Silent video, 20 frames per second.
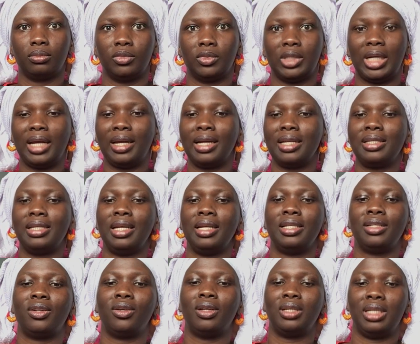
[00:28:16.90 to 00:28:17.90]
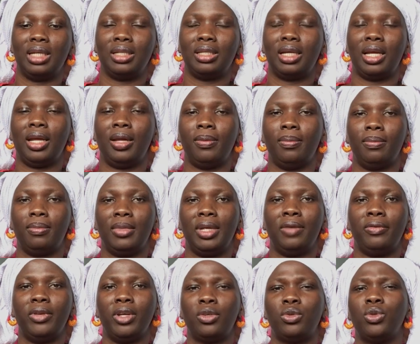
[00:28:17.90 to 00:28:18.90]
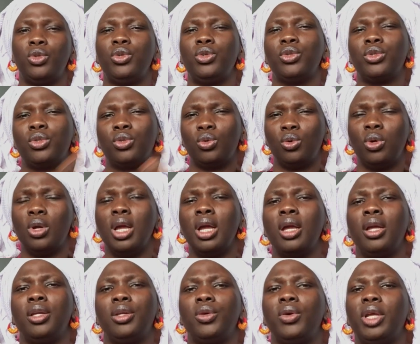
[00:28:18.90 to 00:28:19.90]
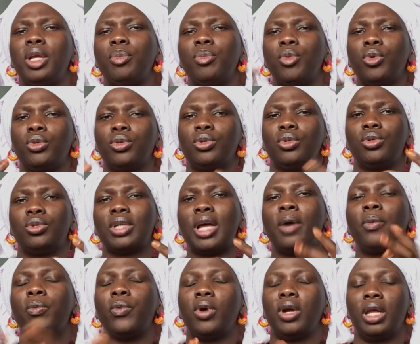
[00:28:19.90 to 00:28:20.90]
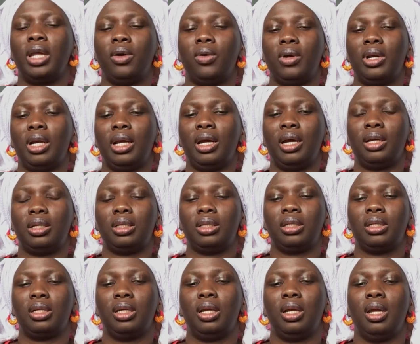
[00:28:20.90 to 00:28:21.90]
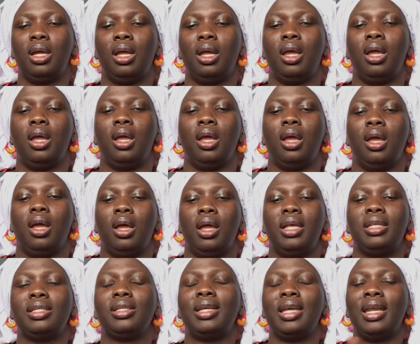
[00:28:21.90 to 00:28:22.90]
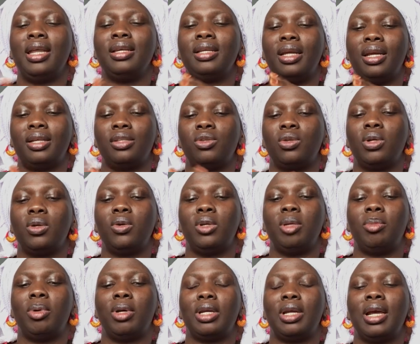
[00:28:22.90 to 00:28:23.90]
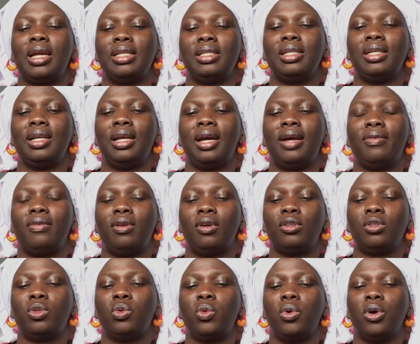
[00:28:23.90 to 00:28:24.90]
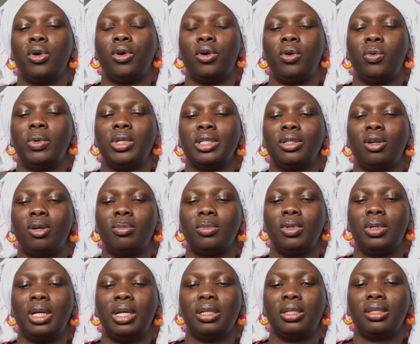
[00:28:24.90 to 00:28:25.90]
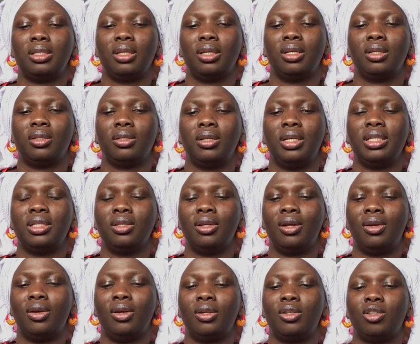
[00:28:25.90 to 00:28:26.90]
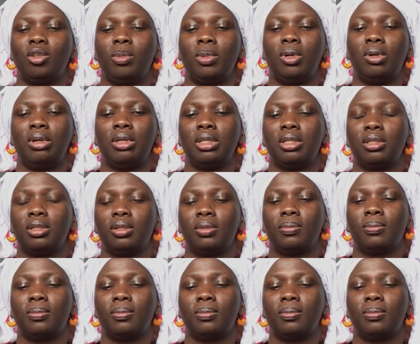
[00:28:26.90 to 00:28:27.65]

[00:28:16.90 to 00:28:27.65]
Like I said, it's going to take time. If you're too used to your emotions, I'm working on that. It's getting there slowly, but I still have a lot to work on when it comes to this. It's not a lot, to be honest.